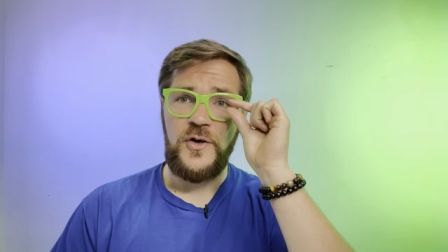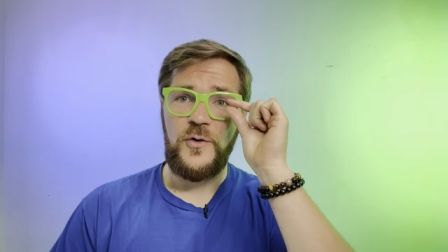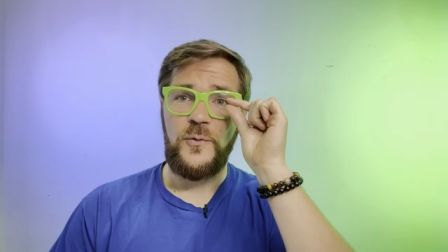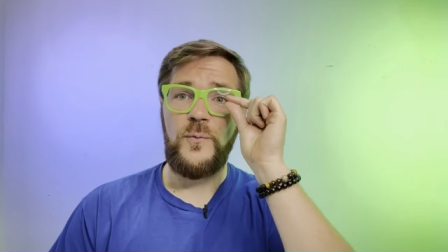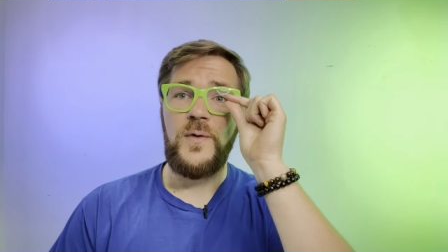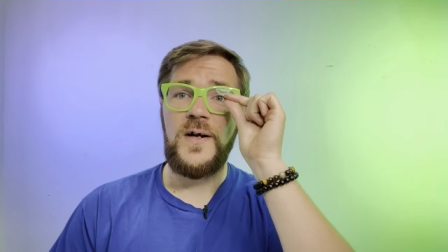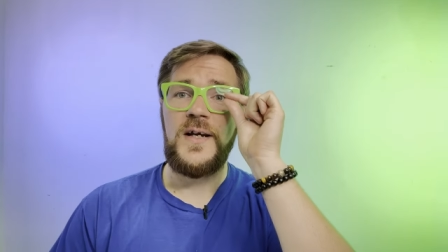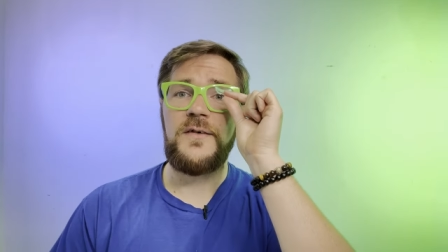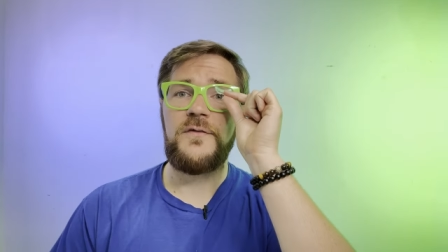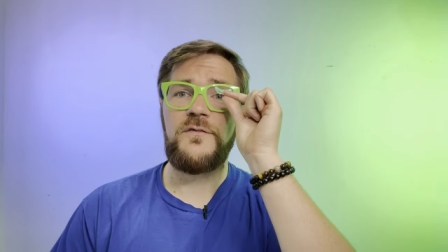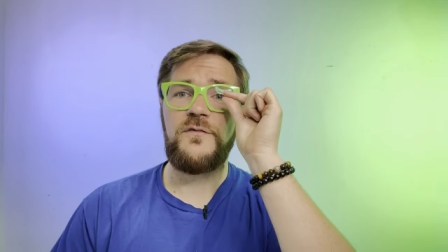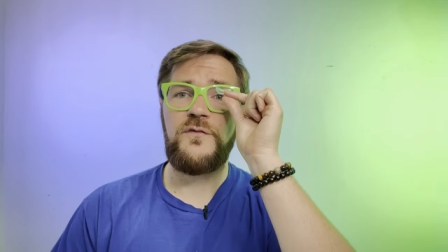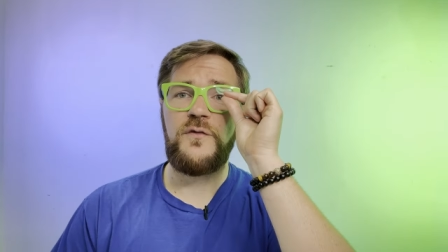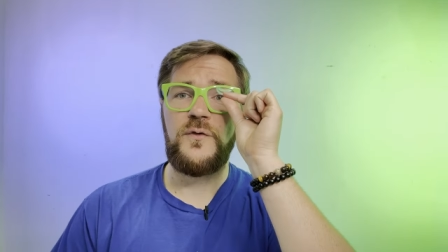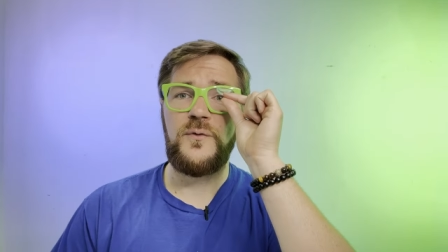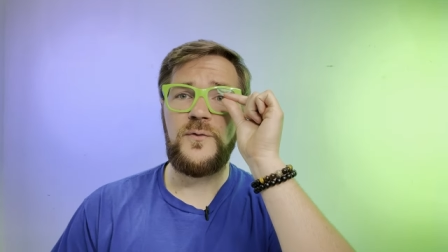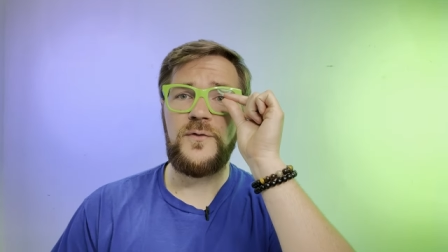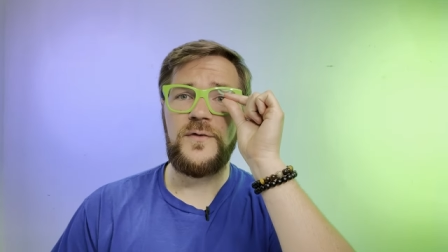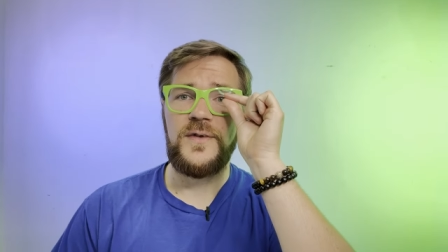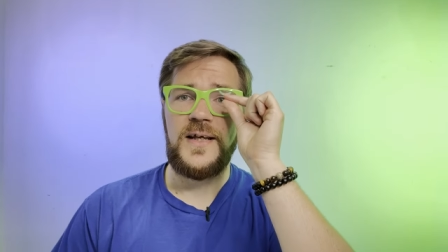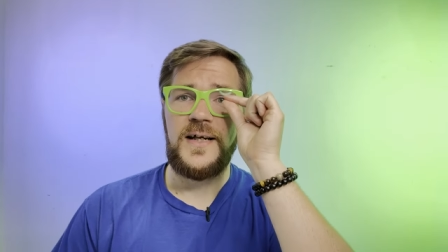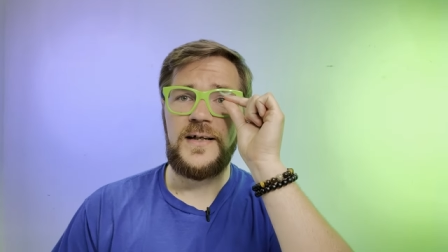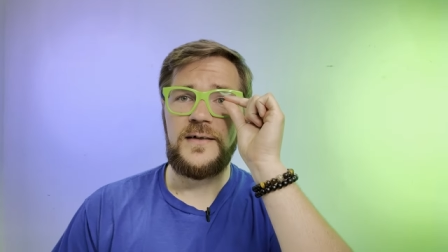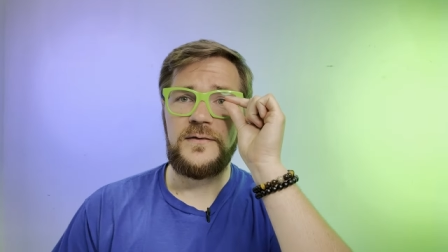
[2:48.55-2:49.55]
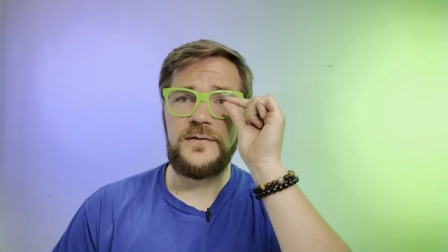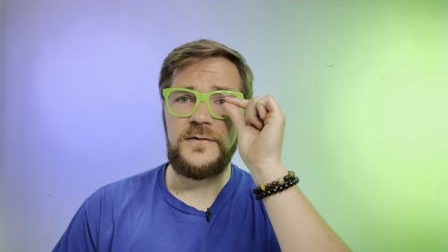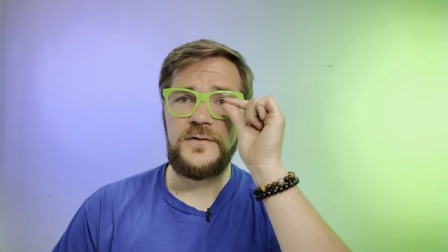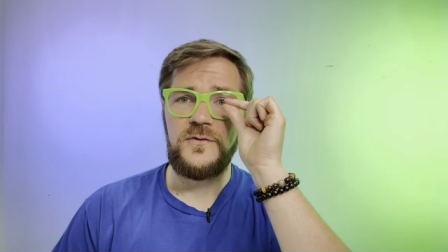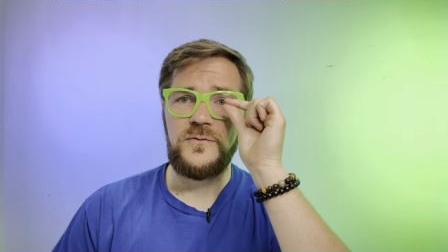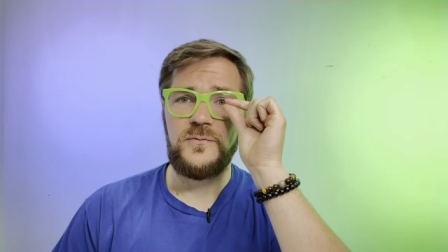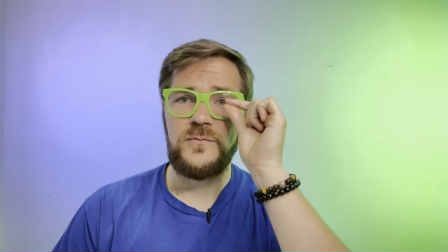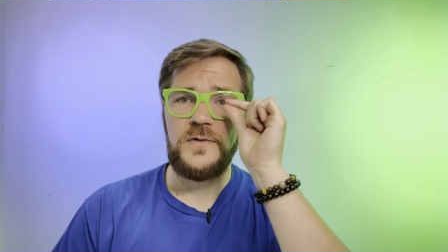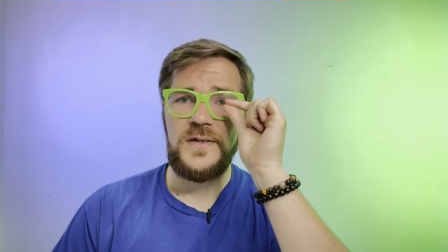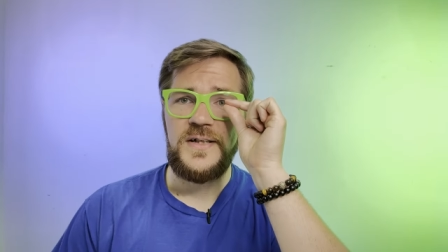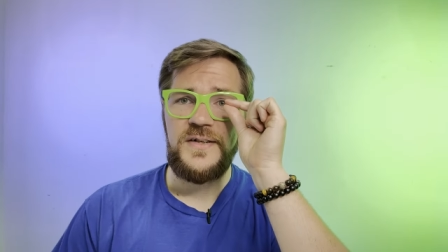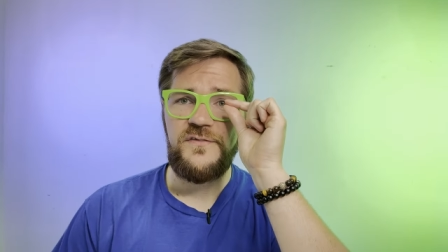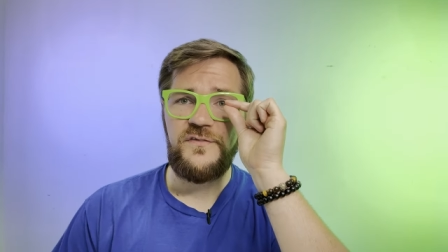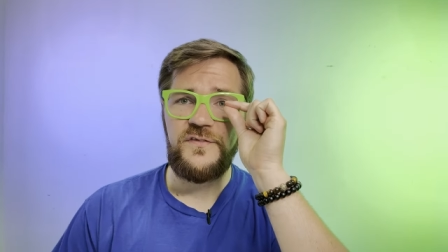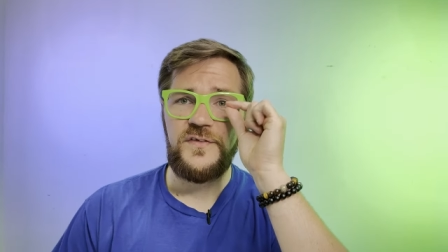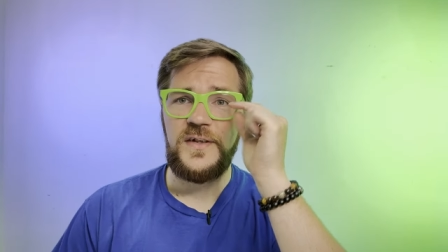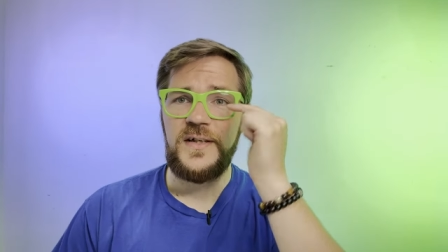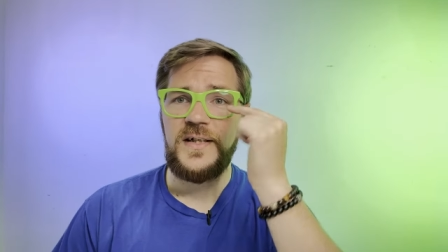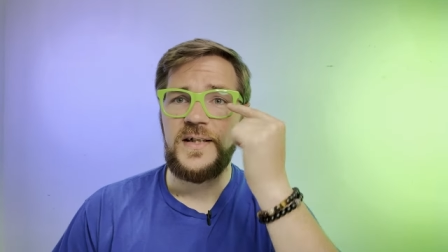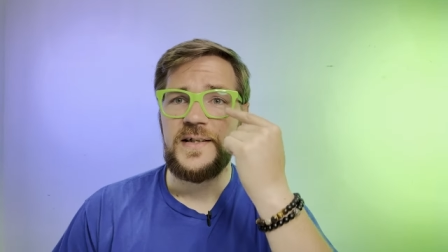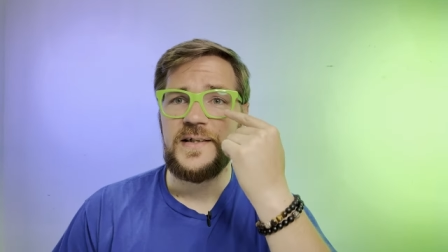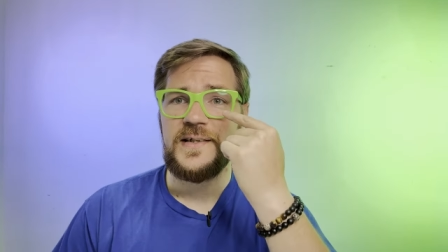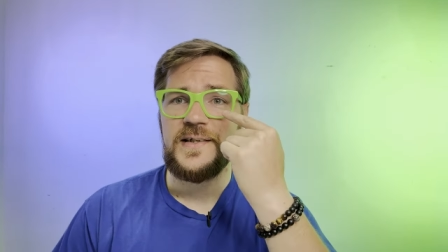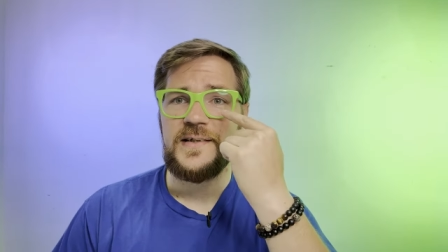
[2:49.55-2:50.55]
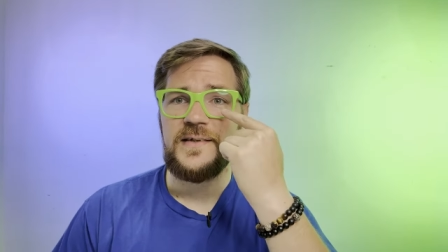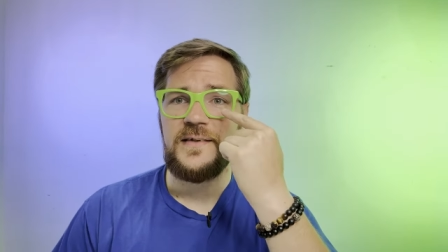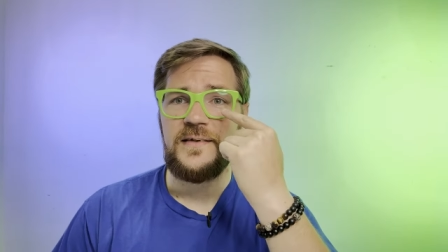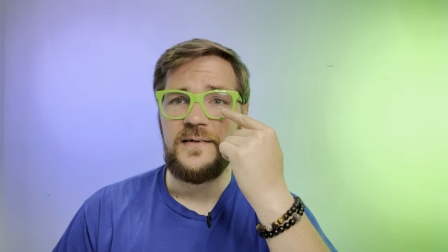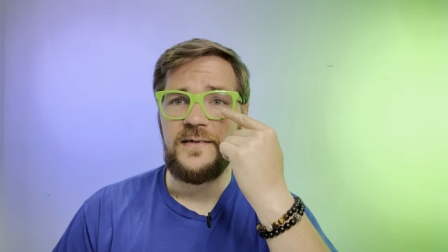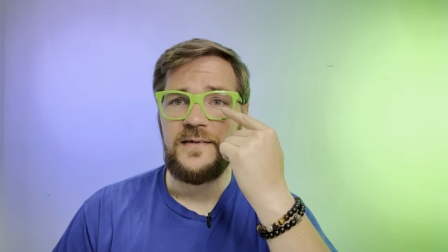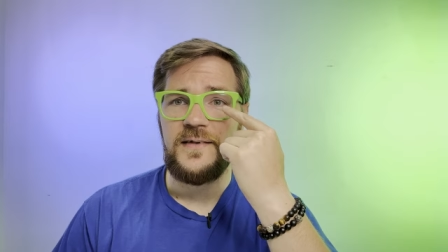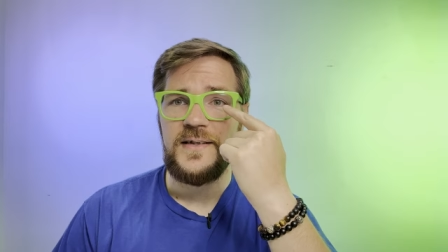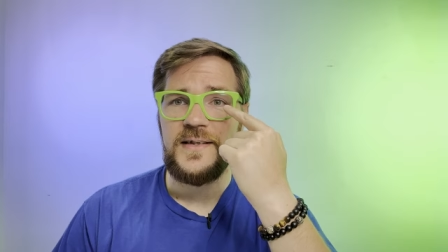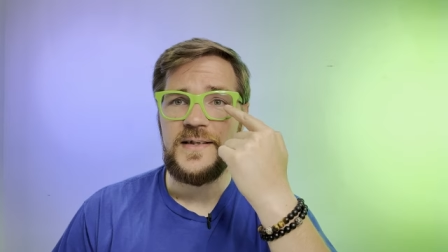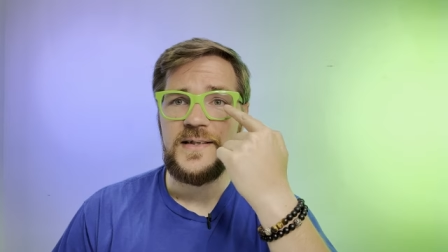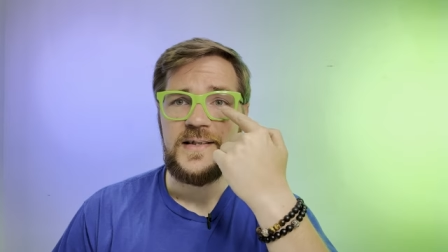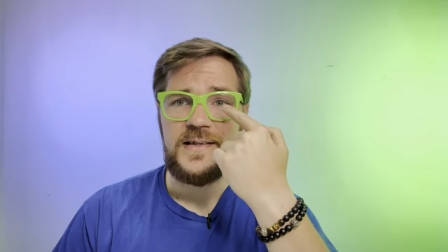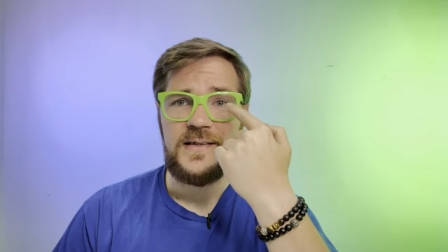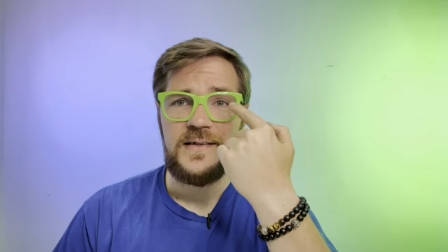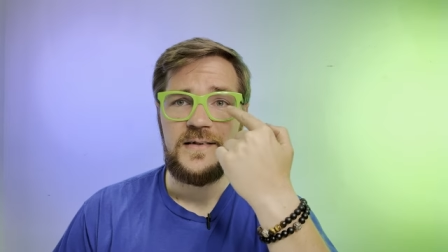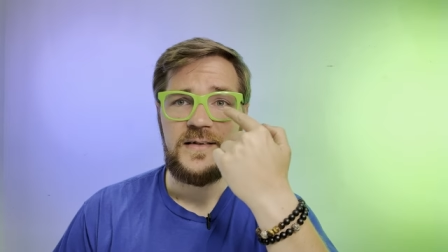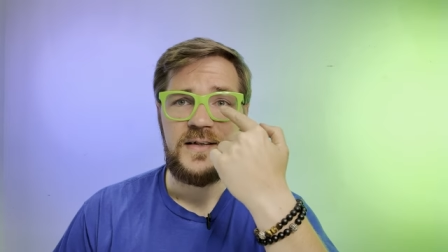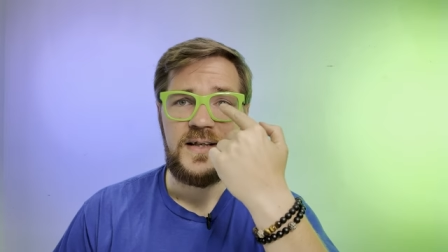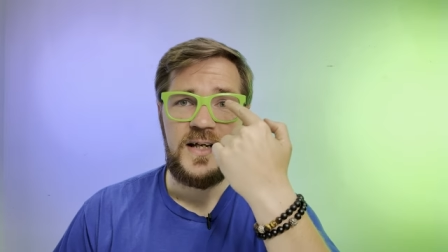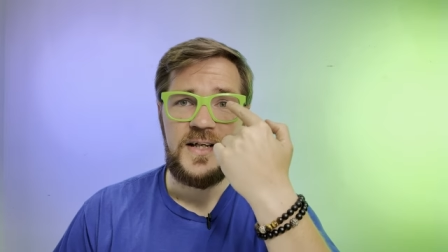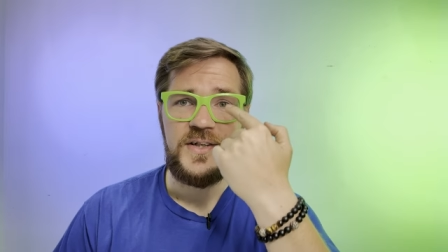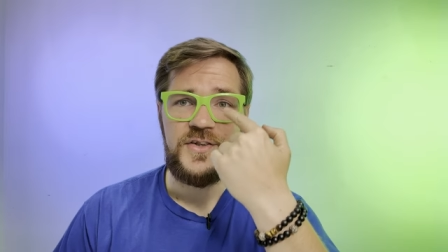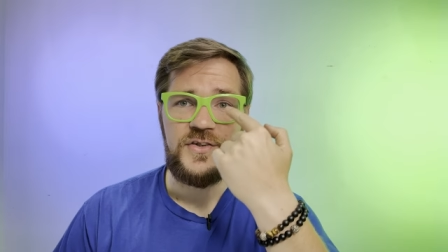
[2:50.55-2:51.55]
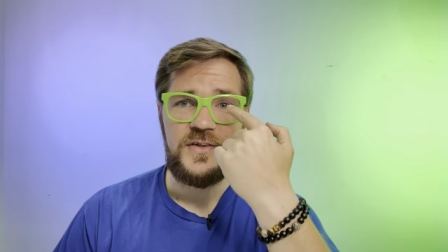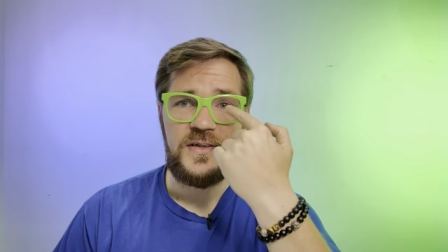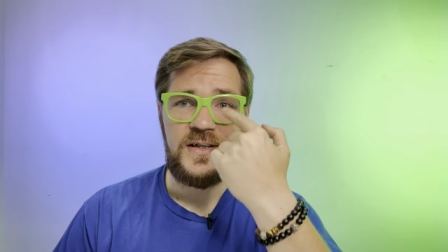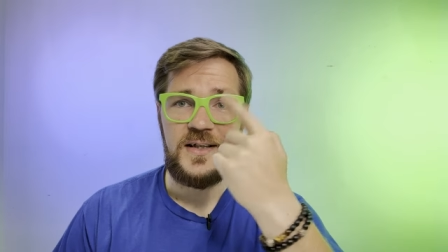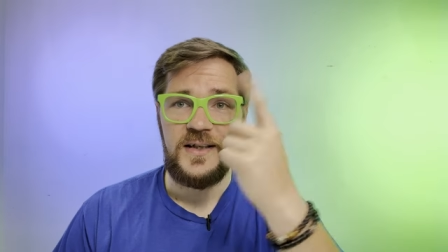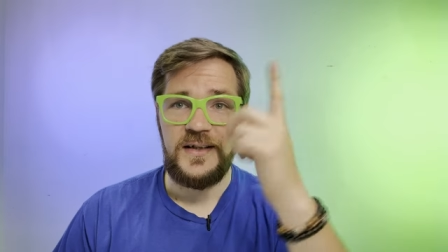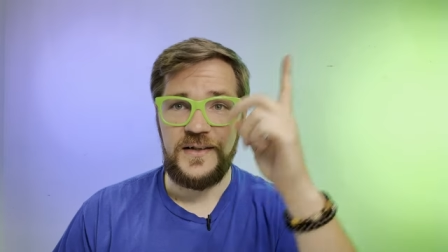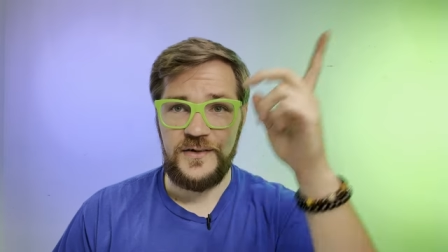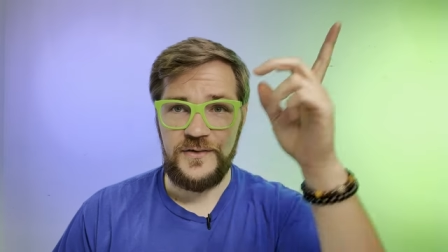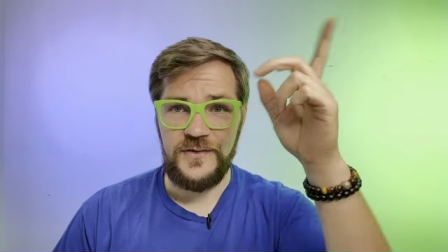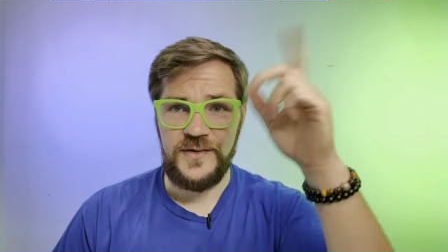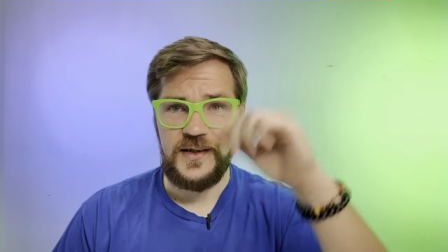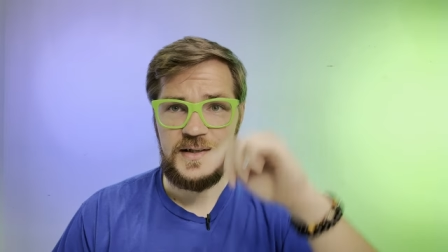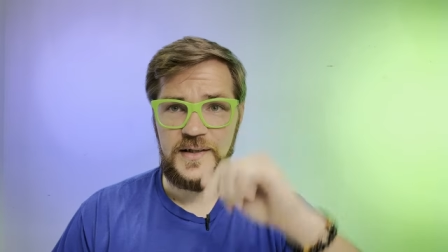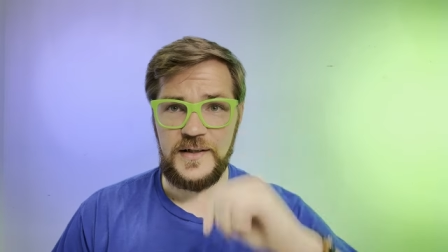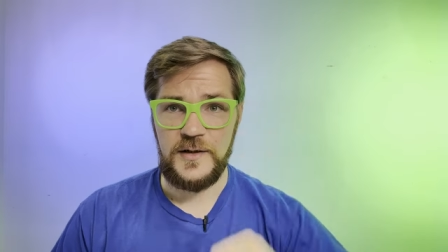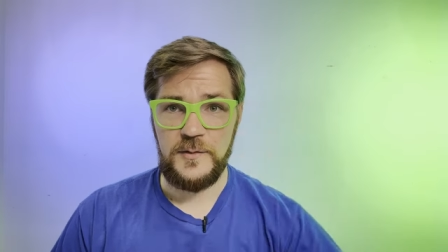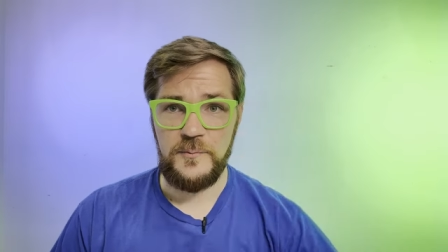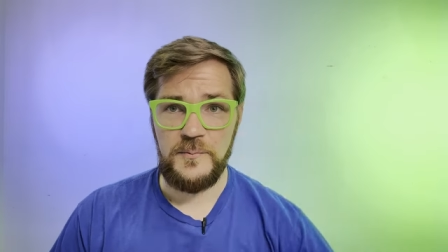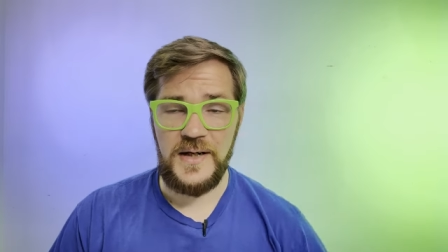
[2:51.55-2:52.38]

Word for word: wait for that little reflex, this catch light you see in